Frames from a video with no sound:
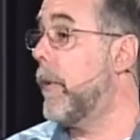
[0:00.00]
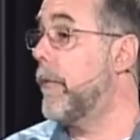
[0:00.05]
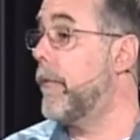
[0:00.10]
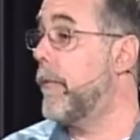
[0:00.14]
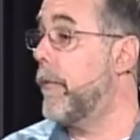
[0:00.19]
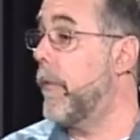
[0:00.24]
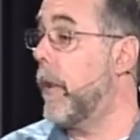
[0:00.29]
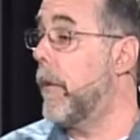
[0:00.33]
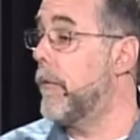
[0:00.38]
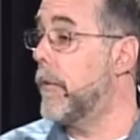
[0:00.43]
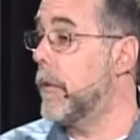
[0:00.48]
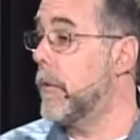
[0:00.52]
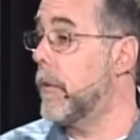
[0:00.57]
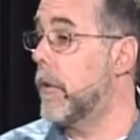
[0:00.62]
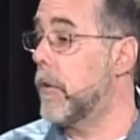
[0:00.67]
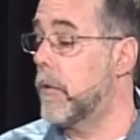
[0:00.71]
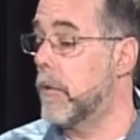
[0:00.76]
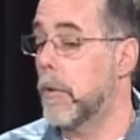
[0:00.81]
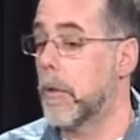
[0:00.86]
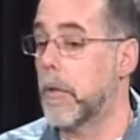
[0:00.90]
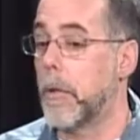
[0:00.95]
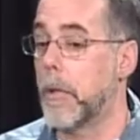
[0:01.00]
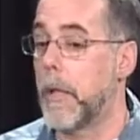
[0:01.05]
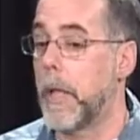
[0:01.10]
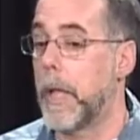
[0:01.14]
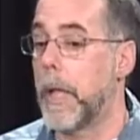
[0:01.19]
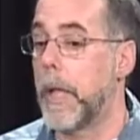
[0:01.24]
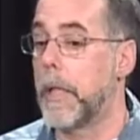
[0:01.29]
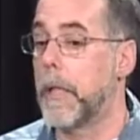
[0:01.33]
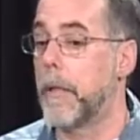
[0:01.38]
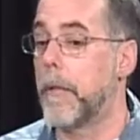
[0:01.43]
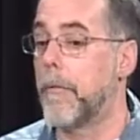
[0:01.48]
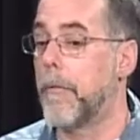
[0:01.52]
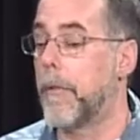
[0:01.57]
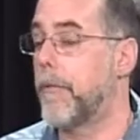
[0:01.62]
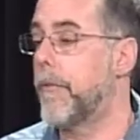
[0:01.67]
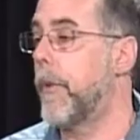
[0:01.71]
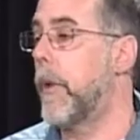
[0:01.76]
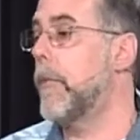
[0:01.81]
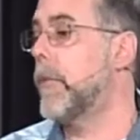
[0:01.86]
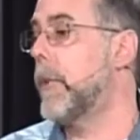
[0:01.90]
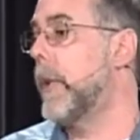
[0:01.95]
of your little girl and of
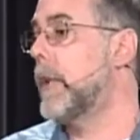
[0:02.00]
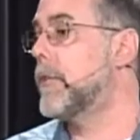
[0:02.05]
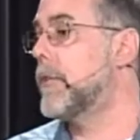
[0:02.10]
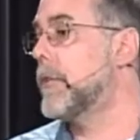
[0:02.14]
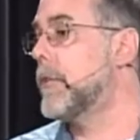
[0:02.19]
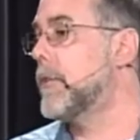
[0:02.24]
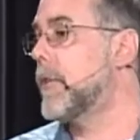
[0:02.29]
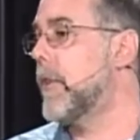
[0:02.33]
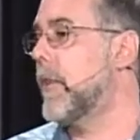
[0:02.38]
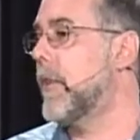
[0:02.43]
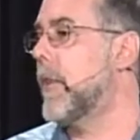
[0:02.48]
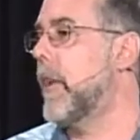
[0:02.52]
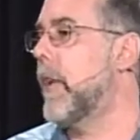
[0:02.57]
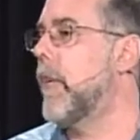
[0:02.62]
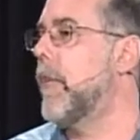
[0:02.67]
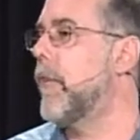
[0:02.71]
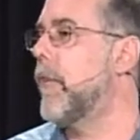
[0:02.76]
the foundation so that they